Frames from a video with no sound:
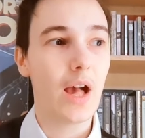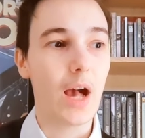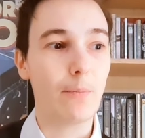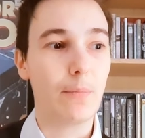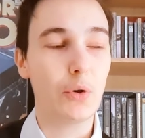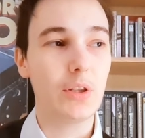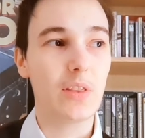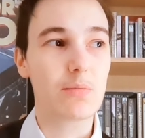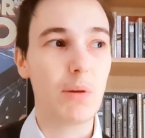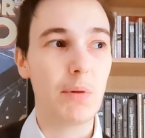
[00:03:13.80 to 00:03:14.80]
I'm putting
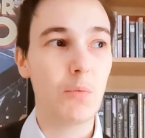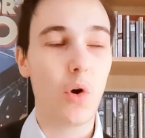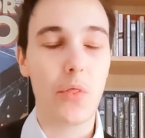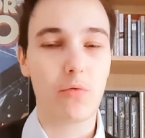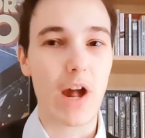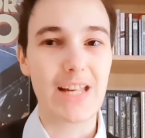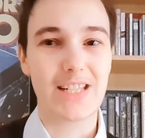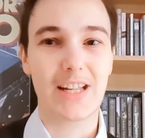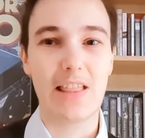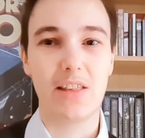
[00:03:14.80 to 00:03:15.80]
this maybe more on the
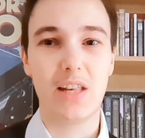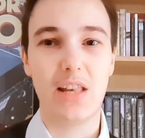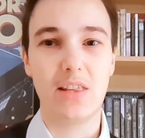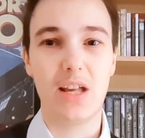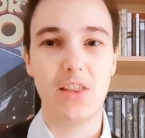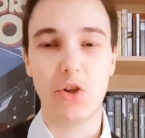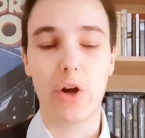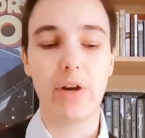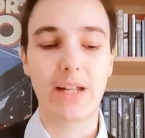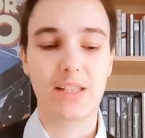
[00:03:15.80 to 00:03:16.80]
writing and the, and, and the
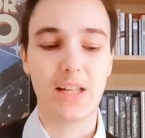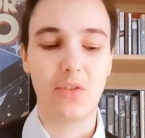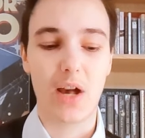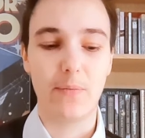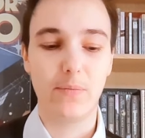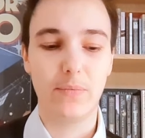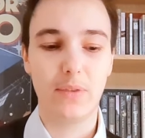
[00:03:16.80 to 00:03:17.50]
directing that